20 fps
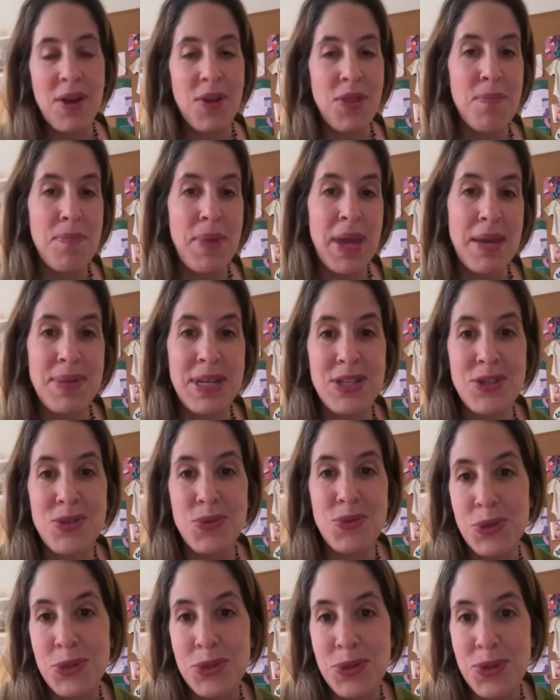the baby's
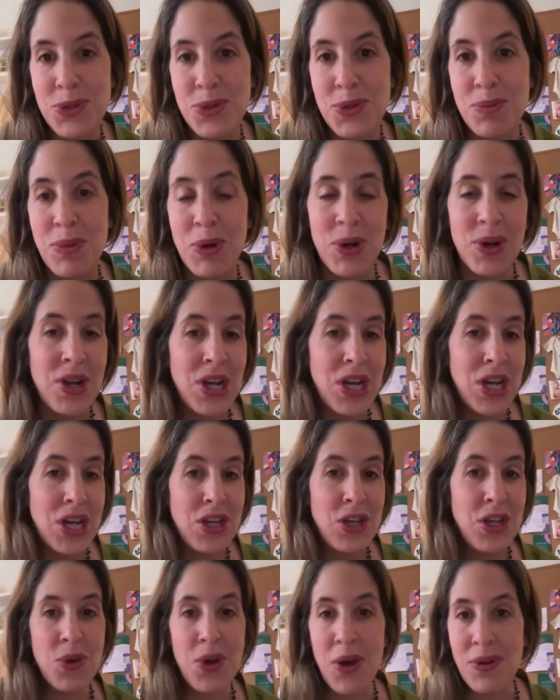room or
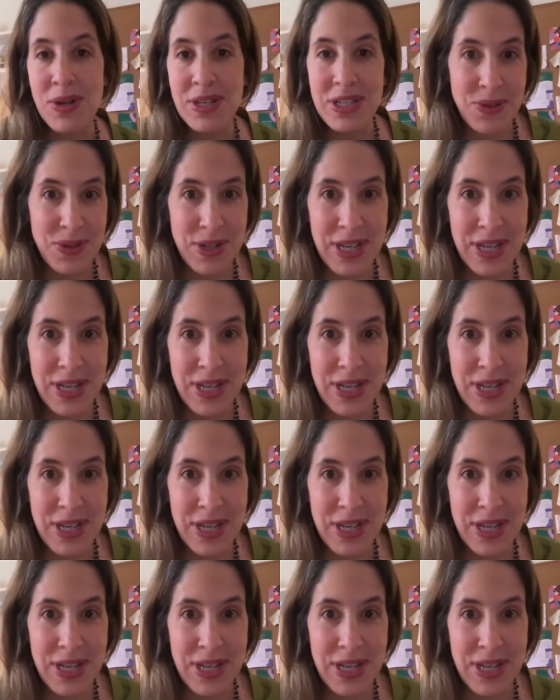you go into an